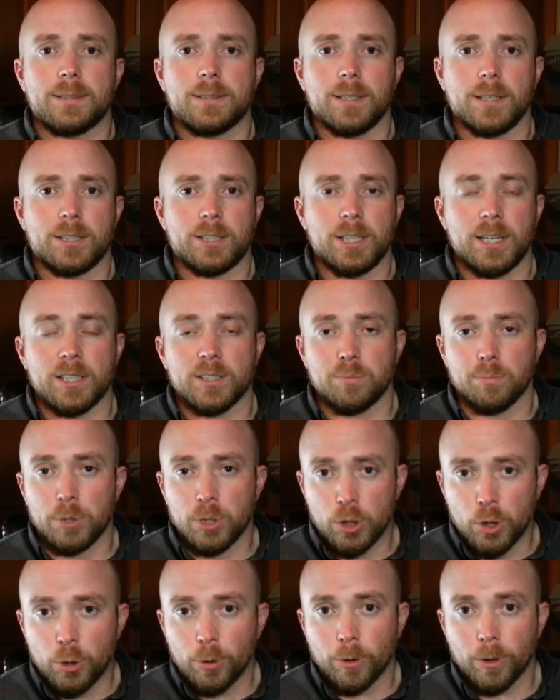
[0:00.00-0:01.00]
such as
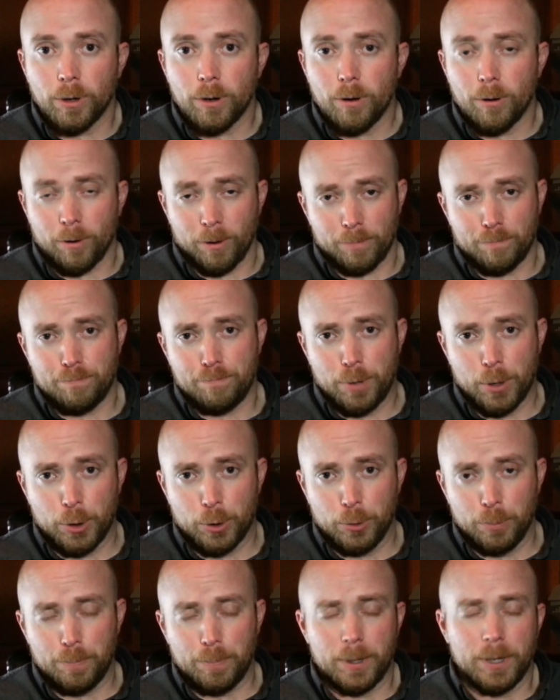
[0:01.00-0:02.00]
manure or
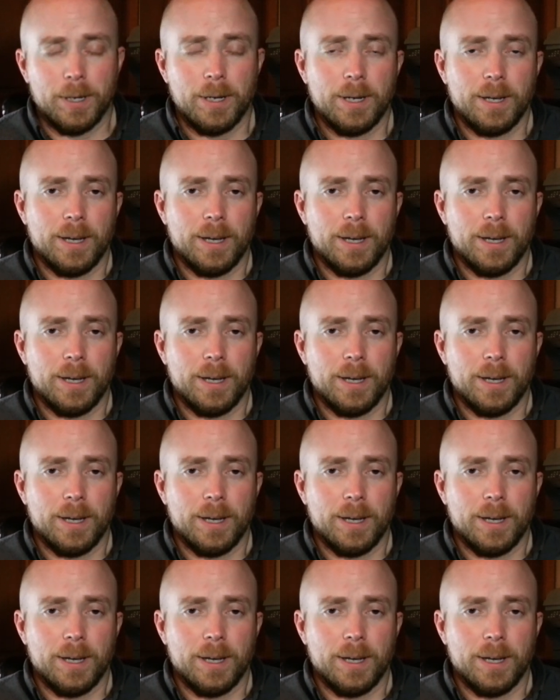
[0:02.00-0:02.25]
poop,